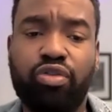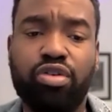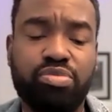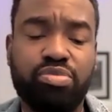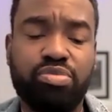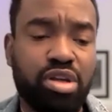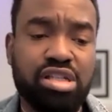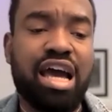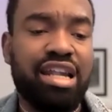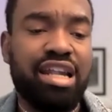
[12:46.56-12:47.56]
us.
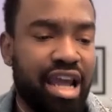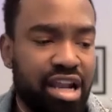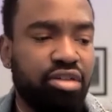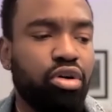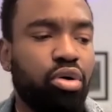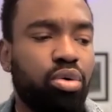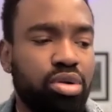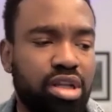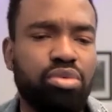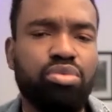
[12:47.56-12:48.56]
Because at the end of the
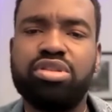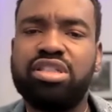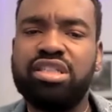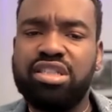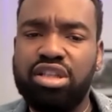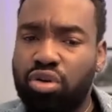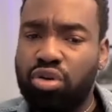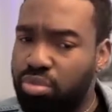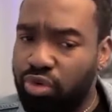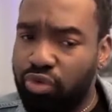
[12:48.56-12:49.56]
whole day, we'll still see
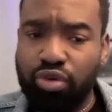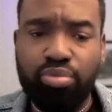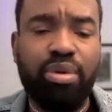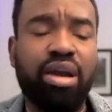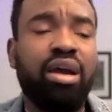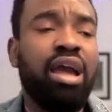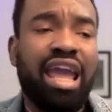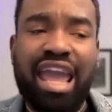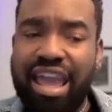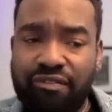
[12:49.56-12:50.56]
homophobia
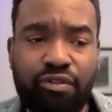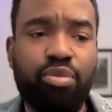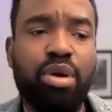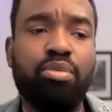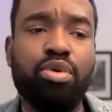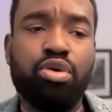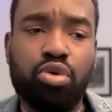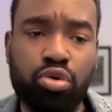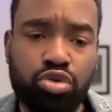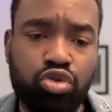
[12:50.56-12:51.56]
everywhere we
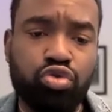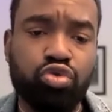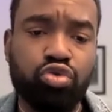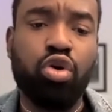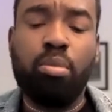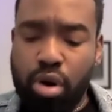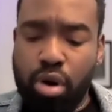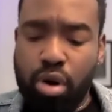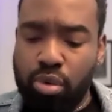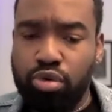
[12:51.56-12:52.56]
go through.
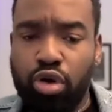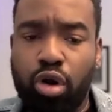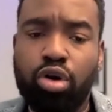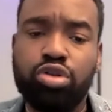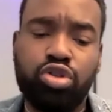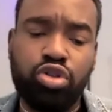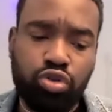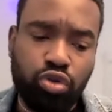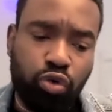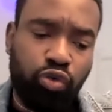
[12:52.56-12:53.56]
But we will not
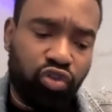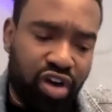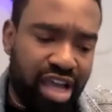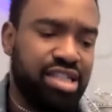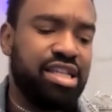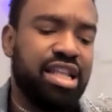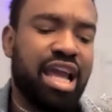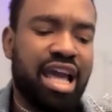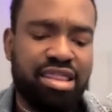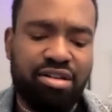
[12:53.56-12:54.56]
continue
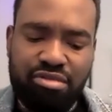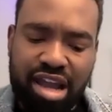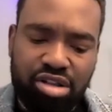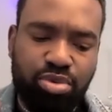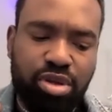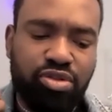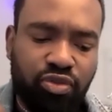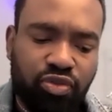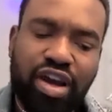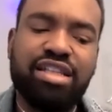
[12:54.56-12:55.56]
fighting. And the right way
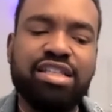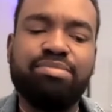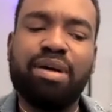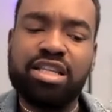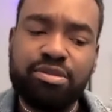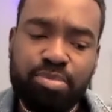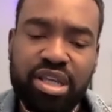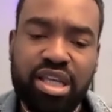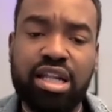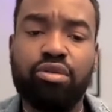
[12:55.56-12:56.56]
to fight is by
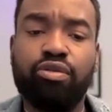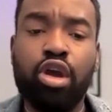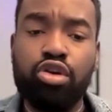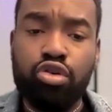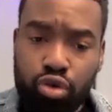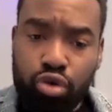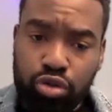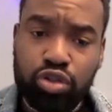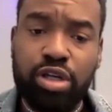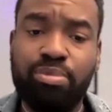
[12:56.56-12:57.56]
speaking out. You
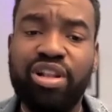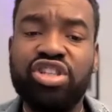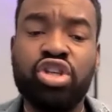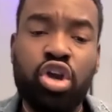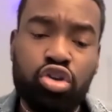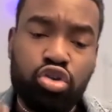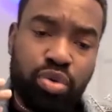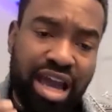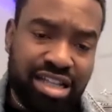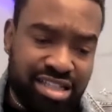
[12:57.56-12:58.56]
go to a place,
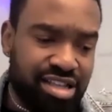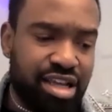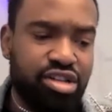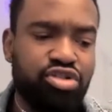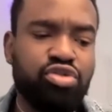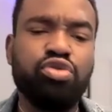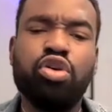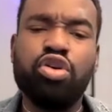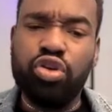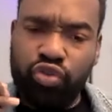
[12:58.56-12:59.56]
you were attended
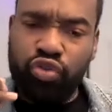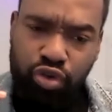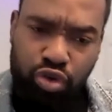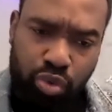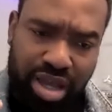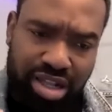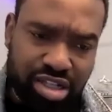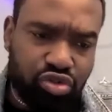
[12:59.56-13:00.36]
to, you feel you were